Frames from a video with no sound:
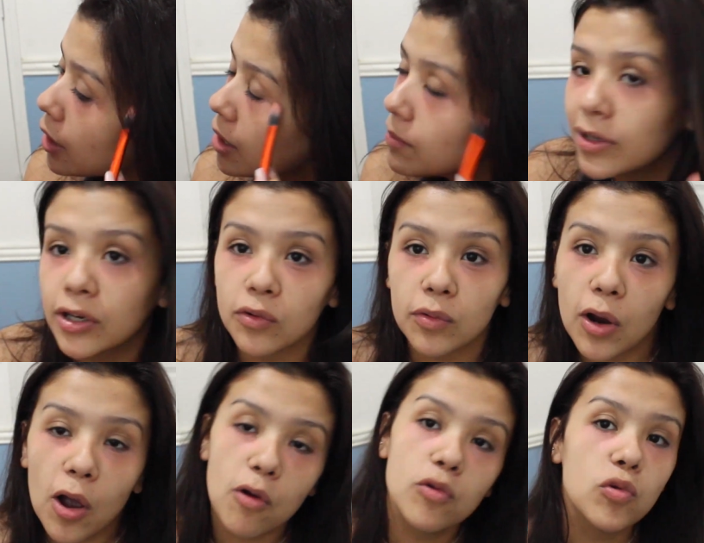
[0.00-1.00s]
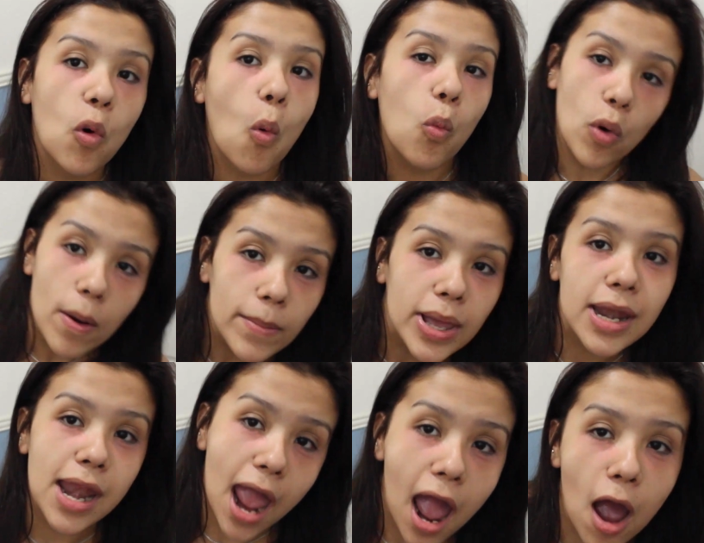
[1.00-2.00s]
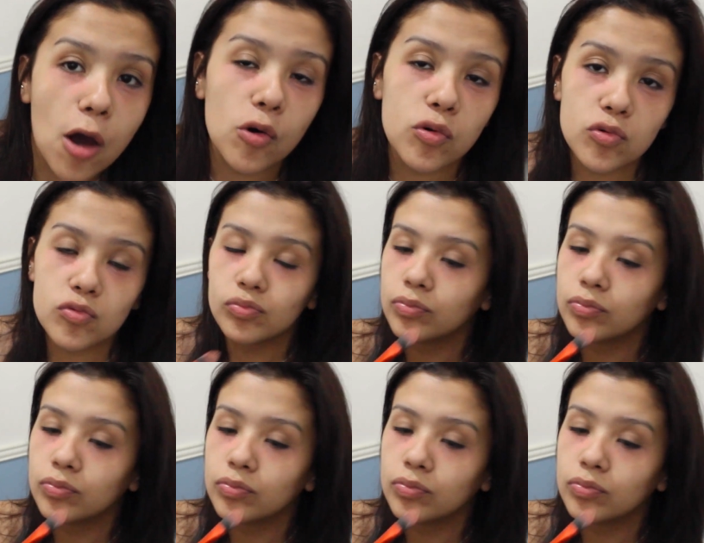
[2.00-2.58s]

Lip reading: I'm a grown woman now.